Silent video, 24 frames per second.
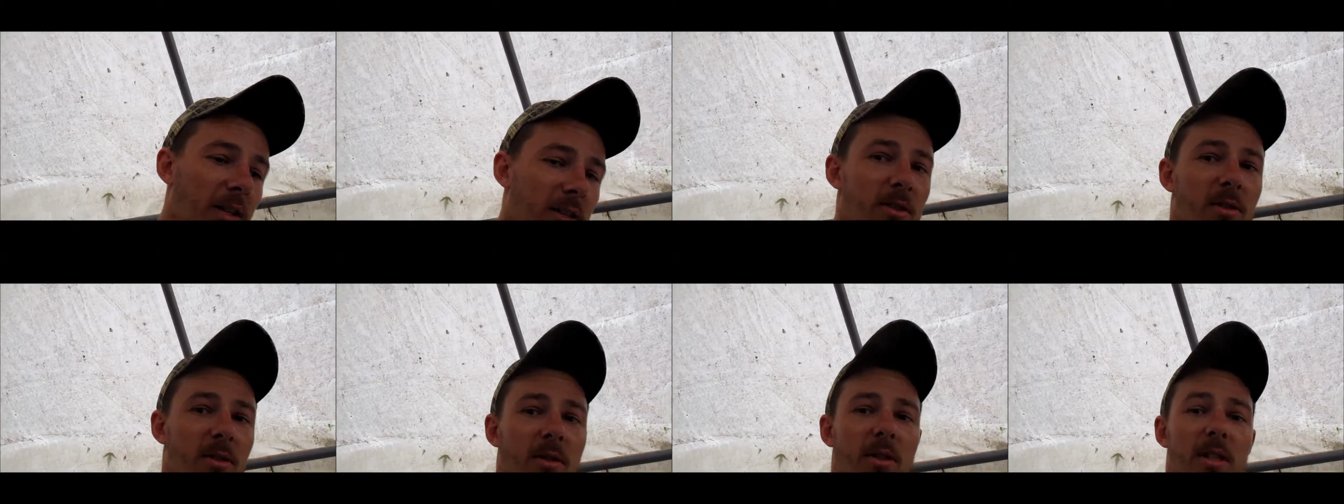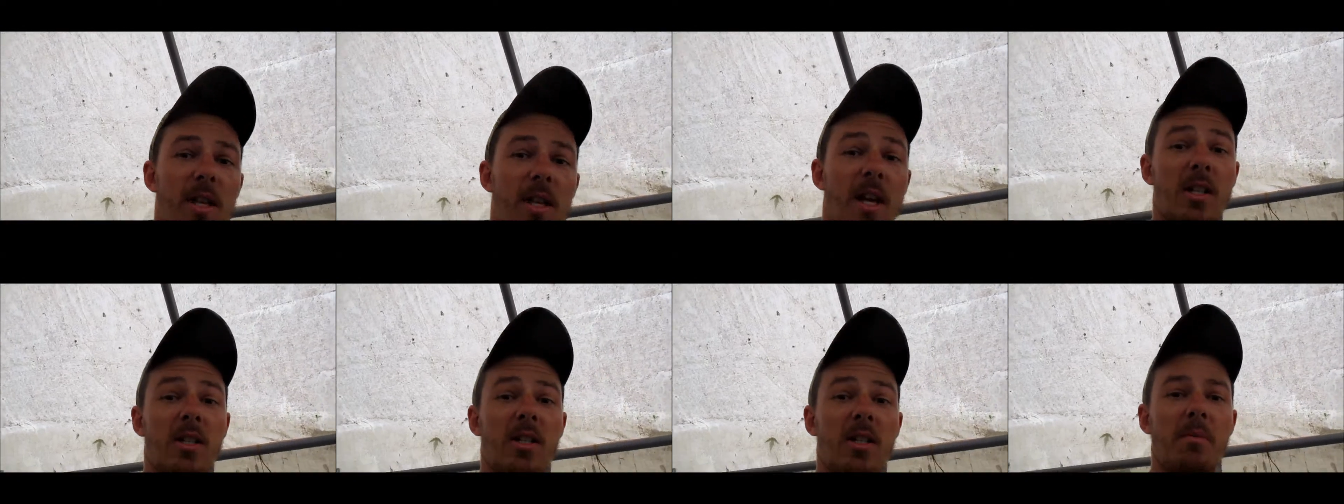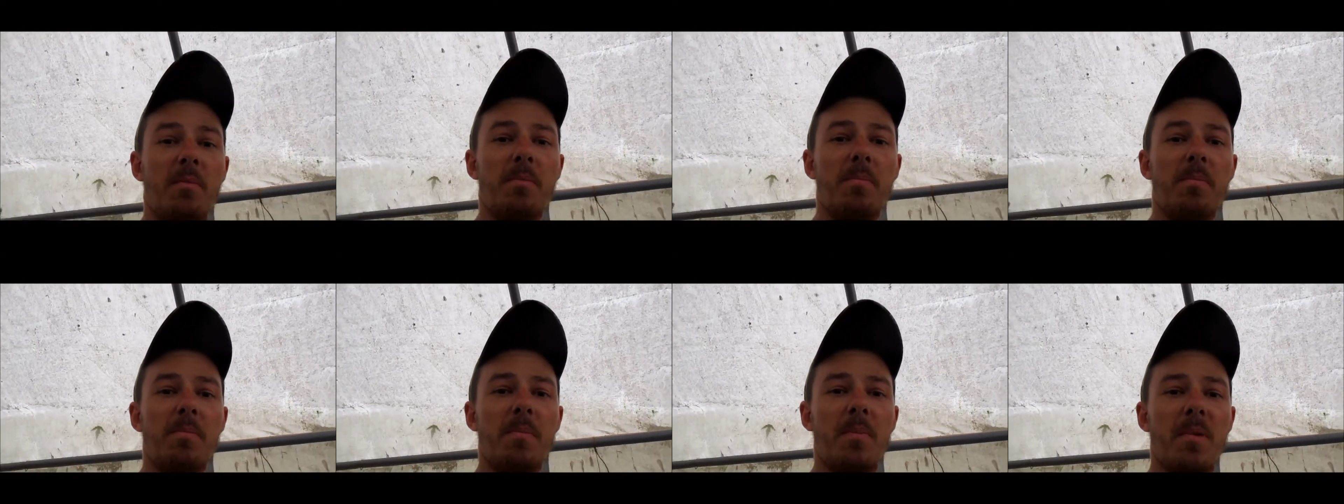so it's actually
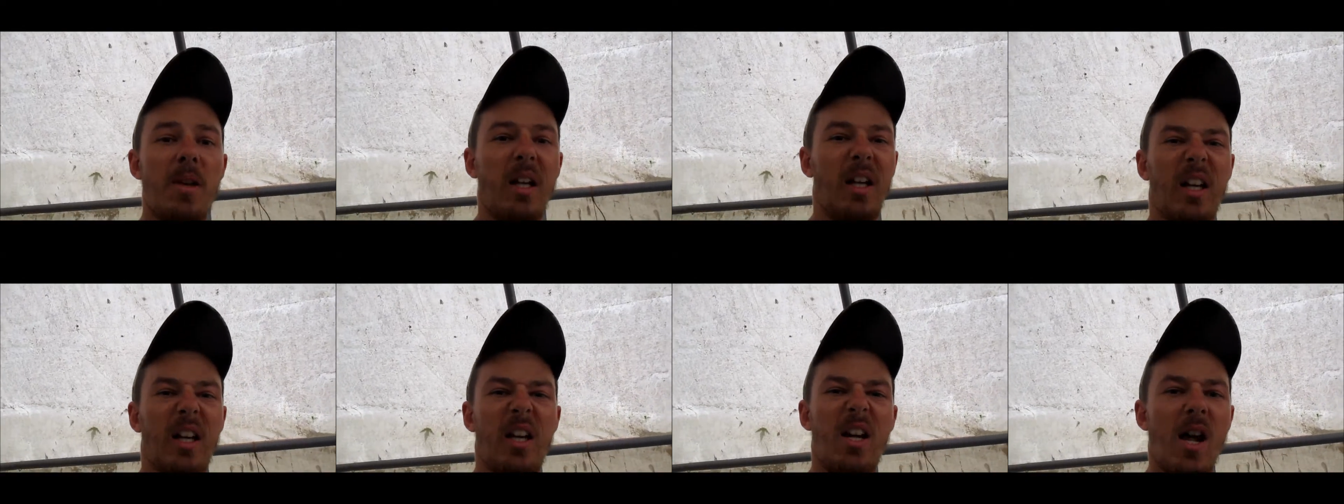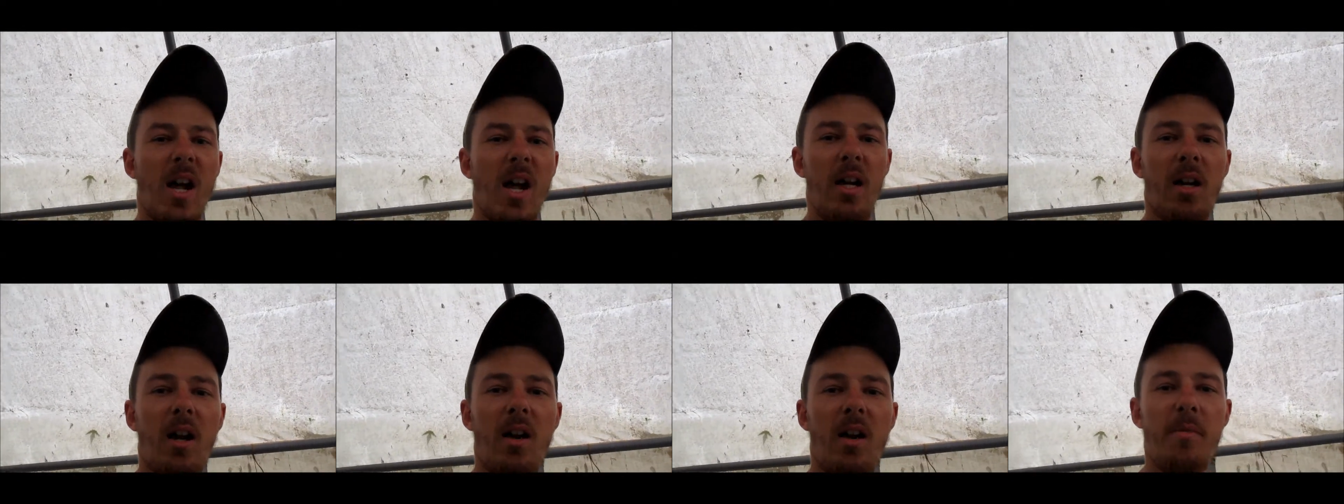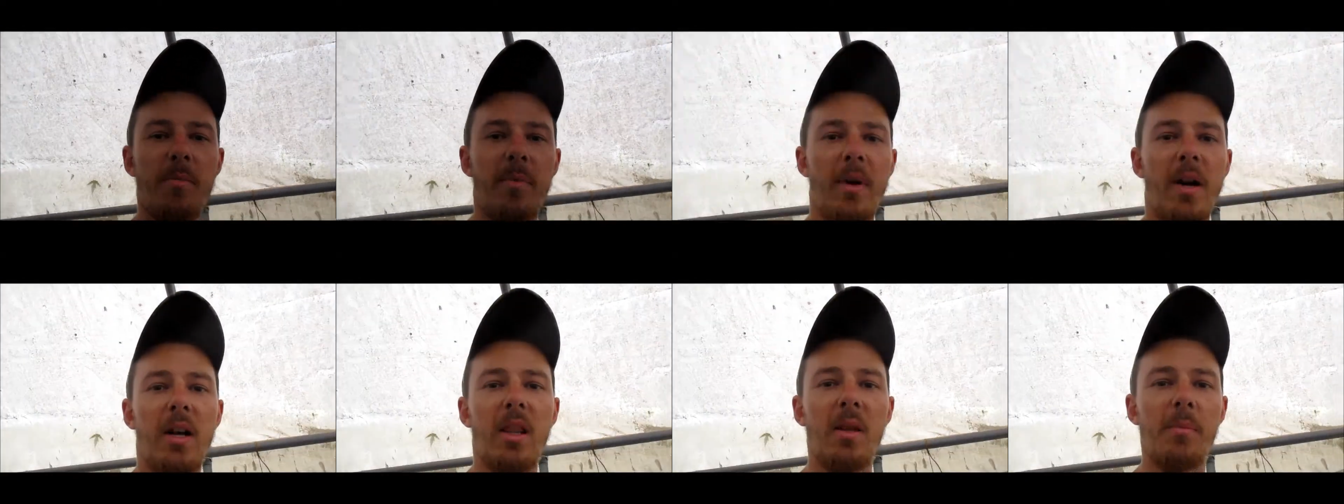like a knockoff
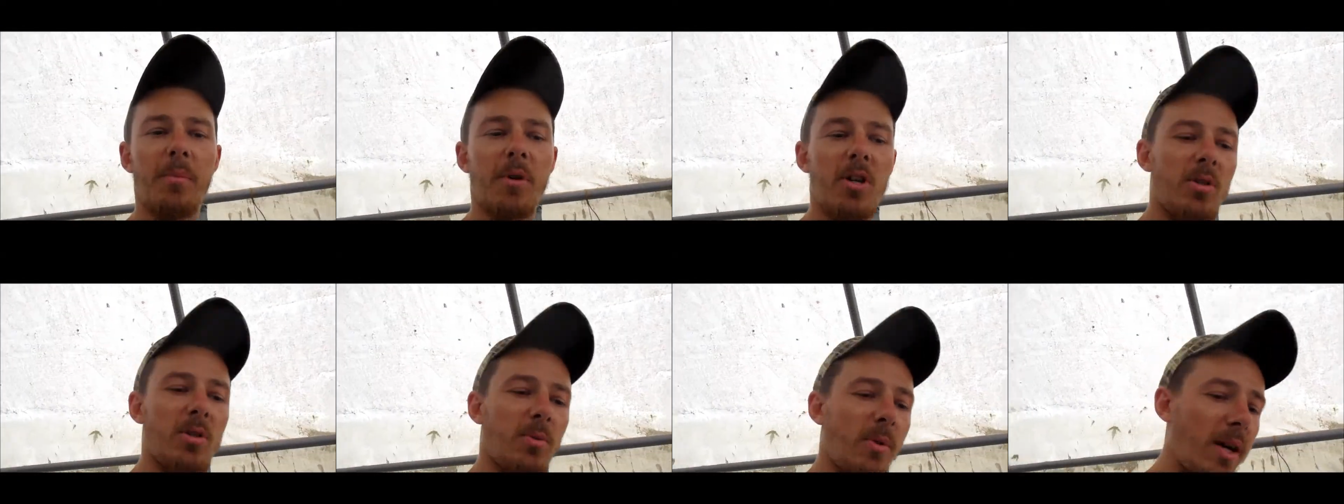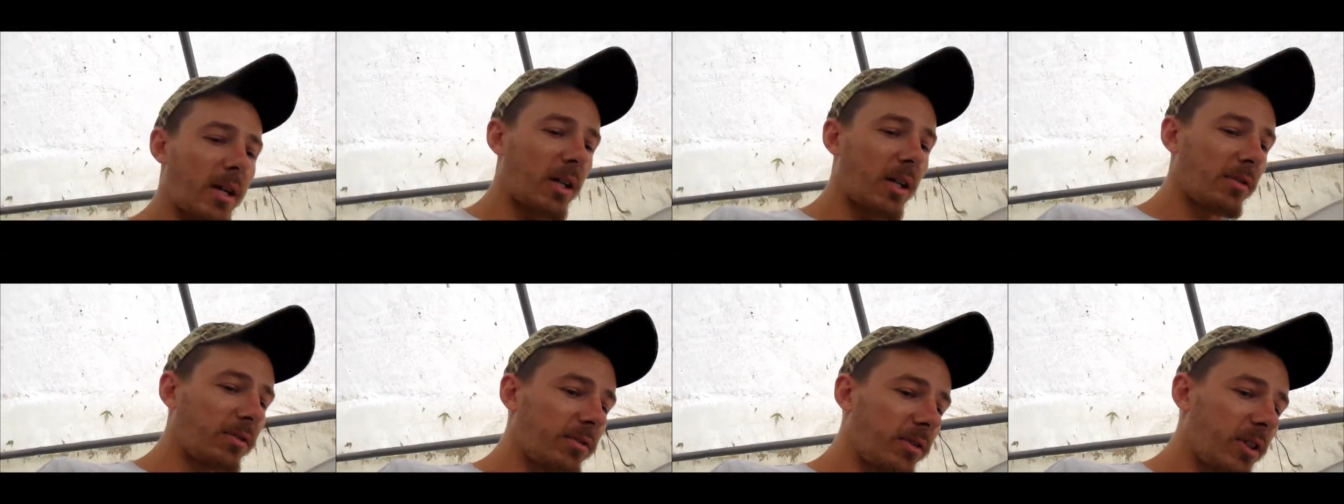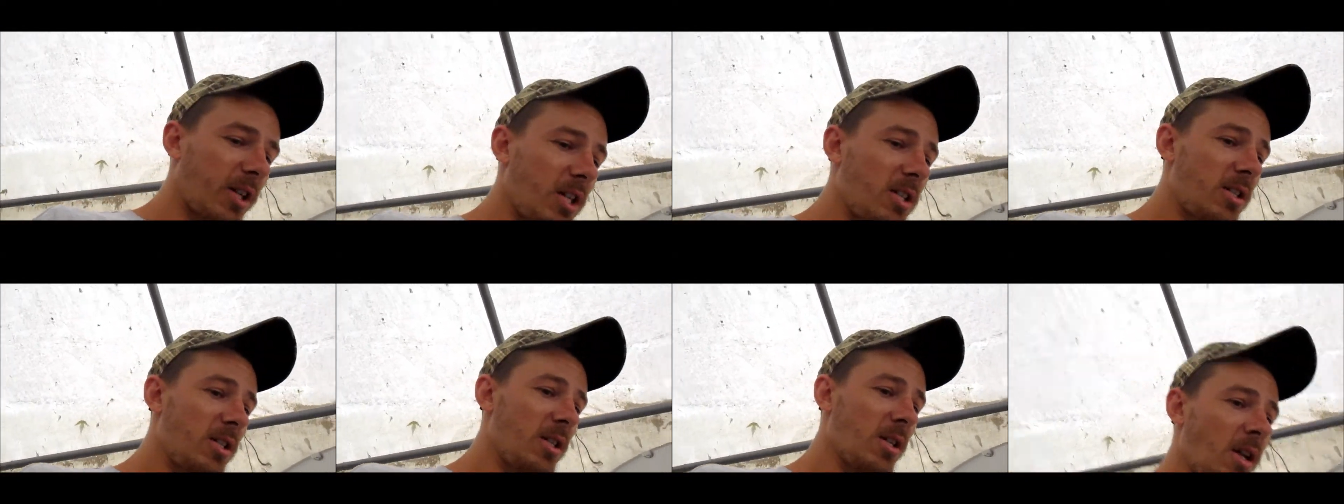brand of the Bushwhacker
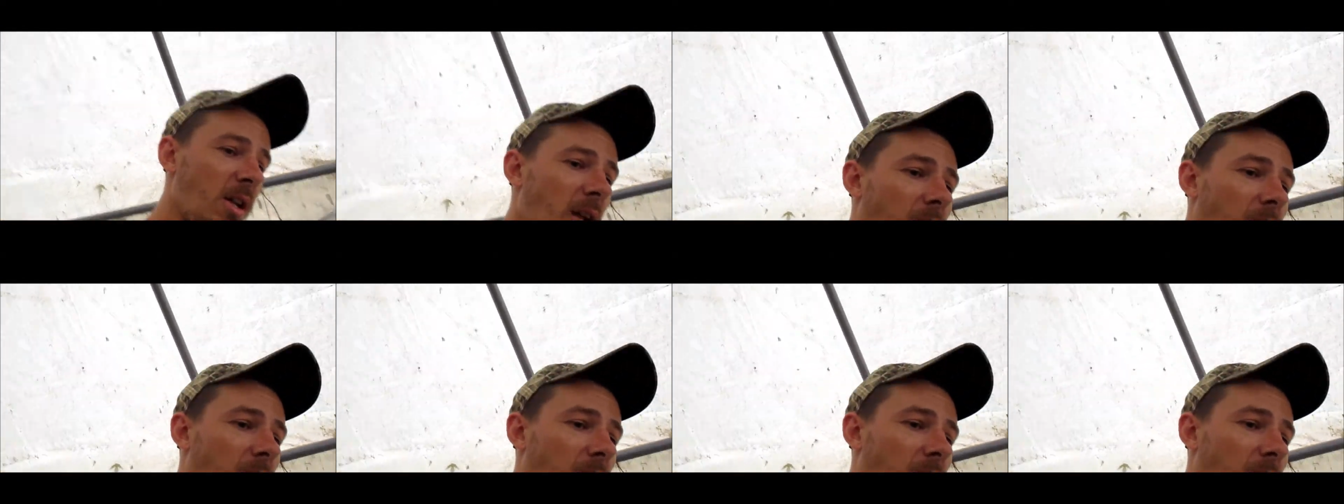flares.